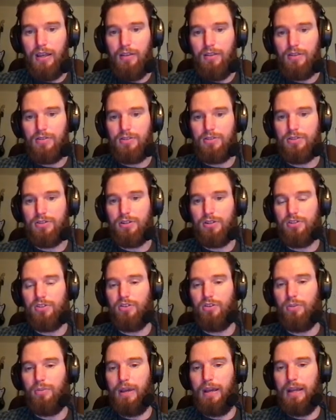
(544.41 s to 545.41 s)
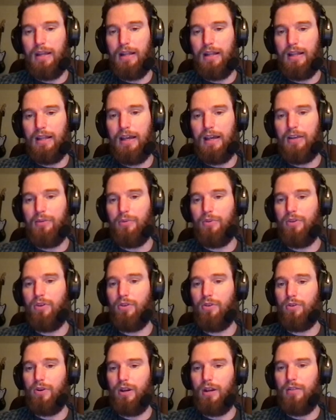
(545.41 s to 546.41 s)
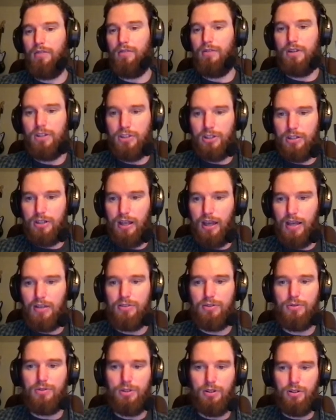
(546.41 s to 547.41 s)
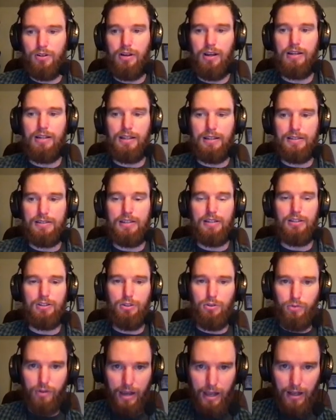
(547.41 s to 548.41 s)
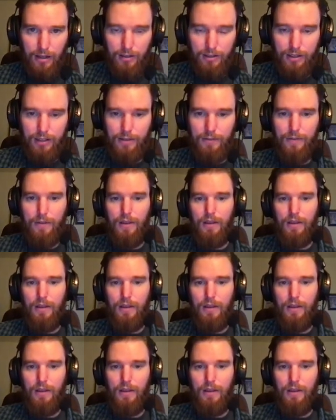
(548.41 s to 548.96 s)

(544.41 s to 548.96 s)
This ensures you remain aligned with your creative vision as you turn your ideas into reality.